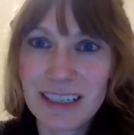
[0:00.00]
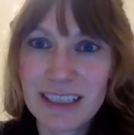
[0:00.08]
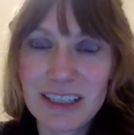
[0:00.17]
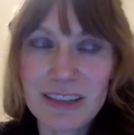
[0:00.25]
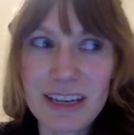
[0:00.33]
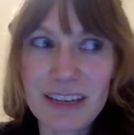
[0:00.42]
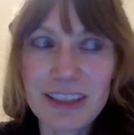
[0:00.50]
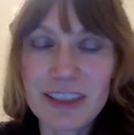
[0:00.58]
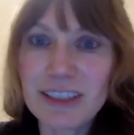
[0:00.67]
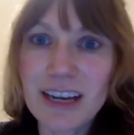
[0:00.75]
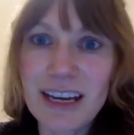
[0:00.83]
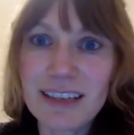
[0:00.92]
So that there's
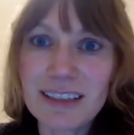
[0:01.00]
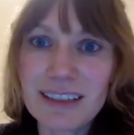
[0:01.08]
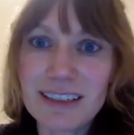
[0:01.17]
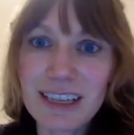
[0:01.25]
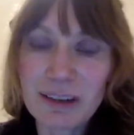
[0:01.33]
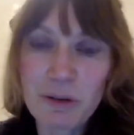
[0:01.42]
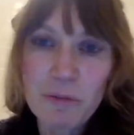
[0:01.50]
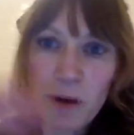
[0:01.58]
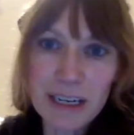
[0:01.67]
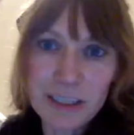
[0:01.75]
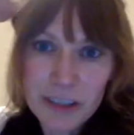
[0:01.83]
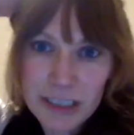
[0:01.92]
not, like,
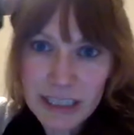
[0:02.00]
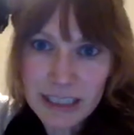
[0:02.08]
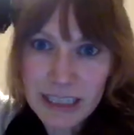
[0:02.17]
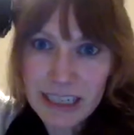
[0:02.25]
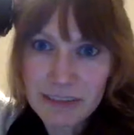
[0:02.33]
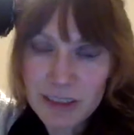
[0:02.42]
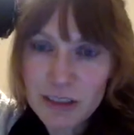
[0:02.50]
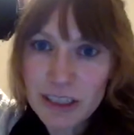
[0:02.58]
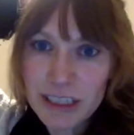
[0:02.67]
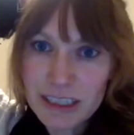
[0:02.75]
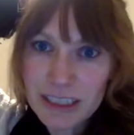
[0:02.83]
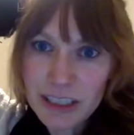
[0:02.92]
one interesting thing, if you look
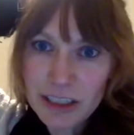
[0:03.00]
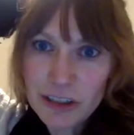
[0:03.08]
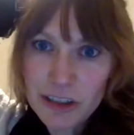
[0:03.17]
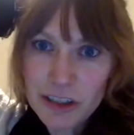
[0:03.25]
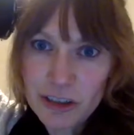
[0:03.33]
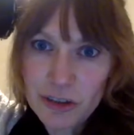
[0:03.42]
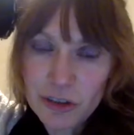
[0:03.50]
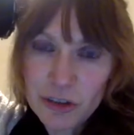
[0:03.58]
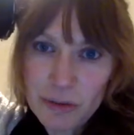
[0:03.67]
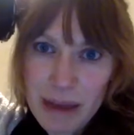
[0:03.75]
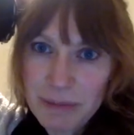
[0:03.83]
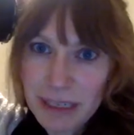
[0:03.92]
into the literature on cultural
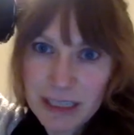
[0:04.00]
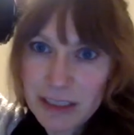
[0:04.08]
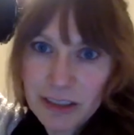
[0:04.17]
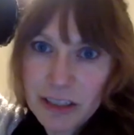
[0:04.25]
mapping, is